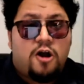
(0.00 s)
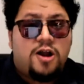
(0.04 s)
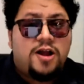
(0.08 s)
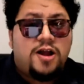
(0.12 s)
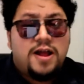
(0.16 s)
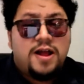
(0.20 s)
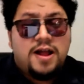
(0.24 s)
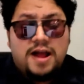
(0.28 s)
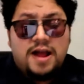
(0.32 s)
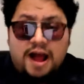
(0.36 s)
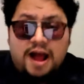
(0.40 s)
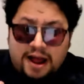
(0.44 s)

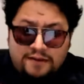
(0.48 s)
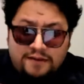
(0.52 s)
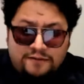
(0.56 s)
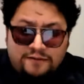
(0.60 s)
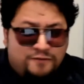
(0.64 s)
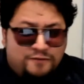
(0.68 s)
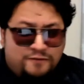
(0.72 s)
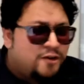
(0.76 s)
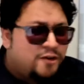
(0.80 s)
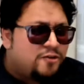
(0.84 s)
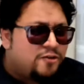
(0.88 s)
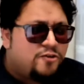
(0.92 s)
and
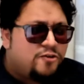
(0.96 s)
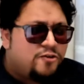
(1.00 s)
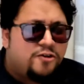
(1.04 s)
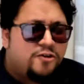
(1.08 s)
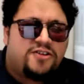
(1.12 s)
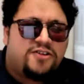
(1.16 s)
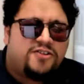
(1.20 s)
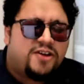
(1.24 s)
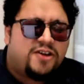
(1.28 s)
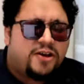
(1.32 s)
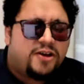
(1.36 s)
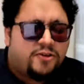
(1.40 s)
futuristic
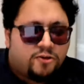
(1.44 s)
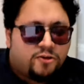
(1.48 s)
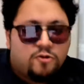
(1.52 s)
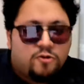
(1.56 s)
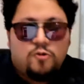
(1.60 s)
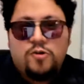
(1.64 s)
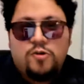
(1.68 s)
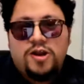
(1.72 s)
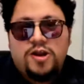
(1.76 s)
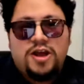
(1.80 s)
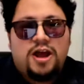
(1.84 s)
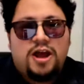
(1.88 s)
school
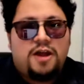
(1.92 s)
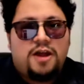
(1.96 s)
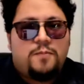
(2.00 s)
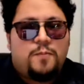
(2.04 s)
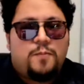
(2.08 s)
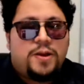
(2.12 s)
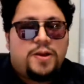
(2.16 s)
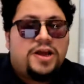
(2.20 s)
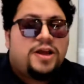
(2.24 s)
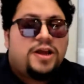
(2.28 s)
ERP,